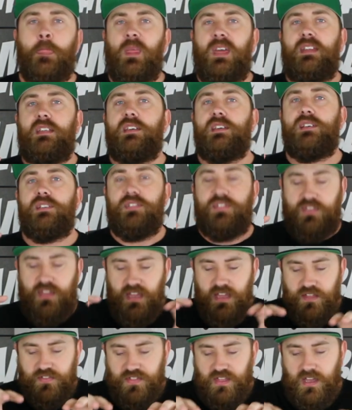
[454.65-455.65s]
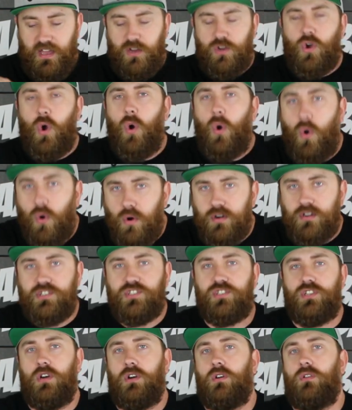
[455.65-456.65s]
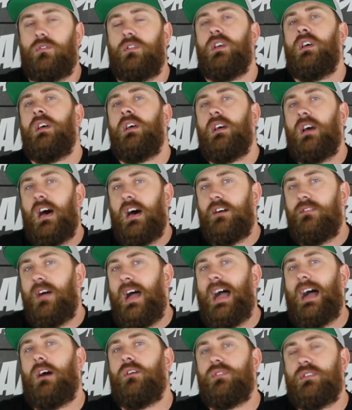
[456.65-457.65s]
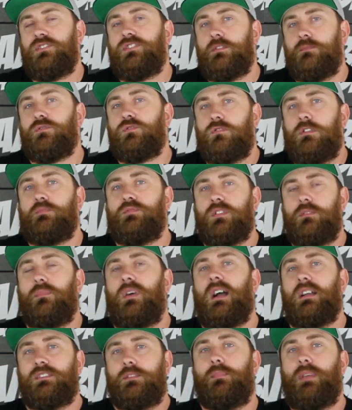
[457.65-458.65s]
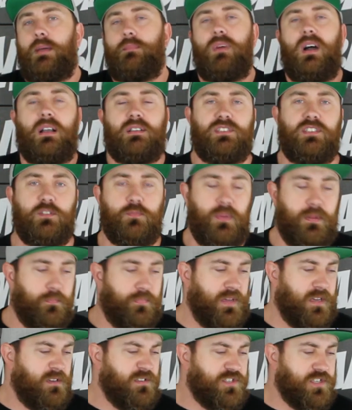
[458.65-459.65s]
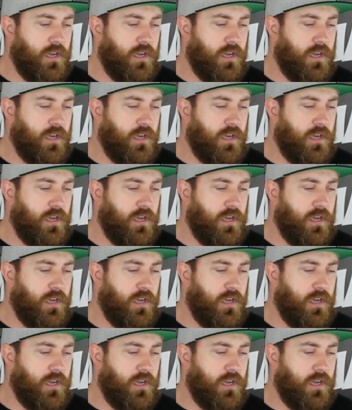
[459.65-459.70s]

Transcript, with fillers: it is the cornerstone of how this subscription box, the BAM box, has been built.